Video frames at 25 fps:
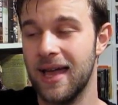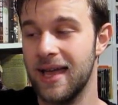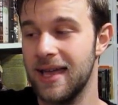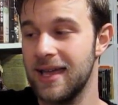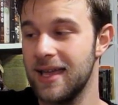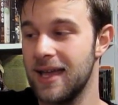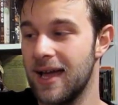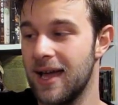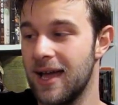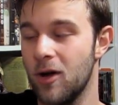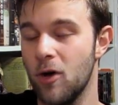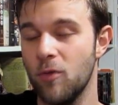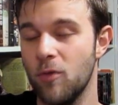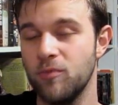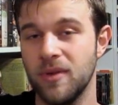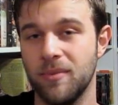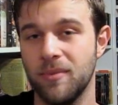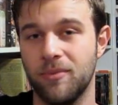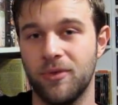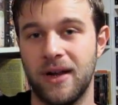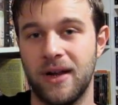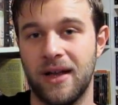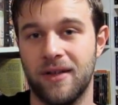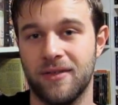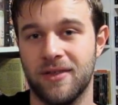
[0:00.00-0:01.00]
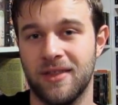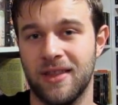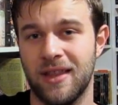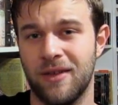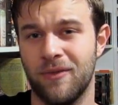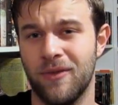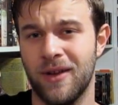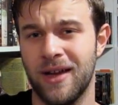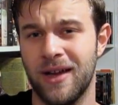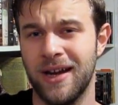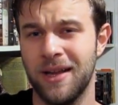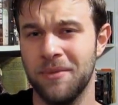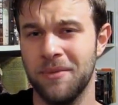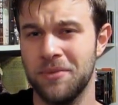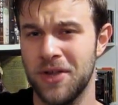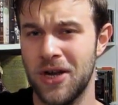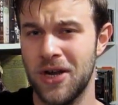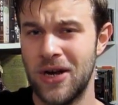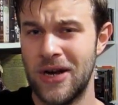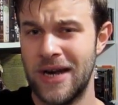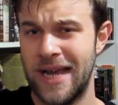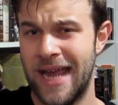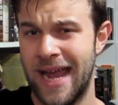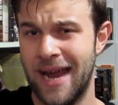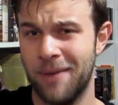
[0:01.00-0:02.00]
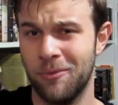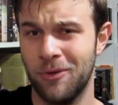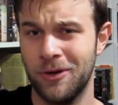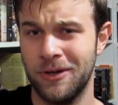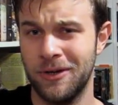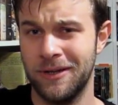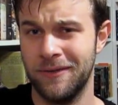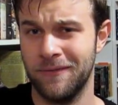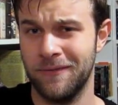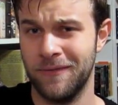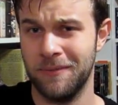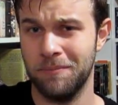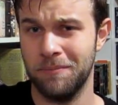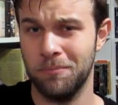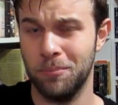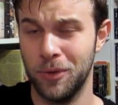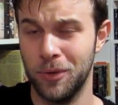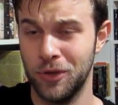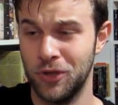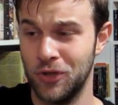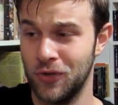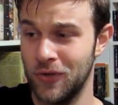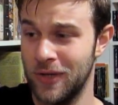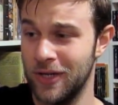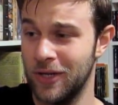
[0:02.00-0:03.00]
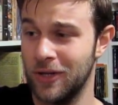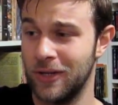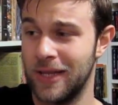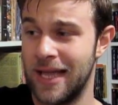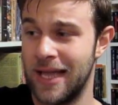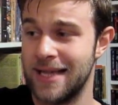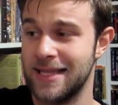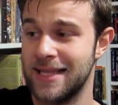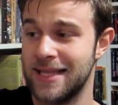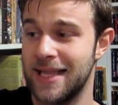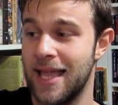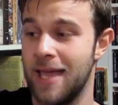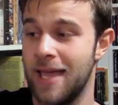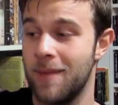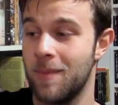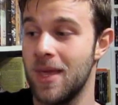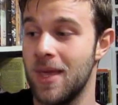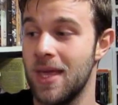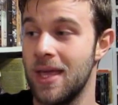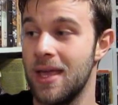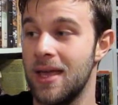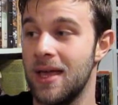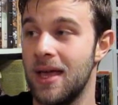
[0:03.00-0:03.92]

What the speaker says: I hope I'm pronouncing that right. I'm sorry, Cameron, if I'm butchering your last name.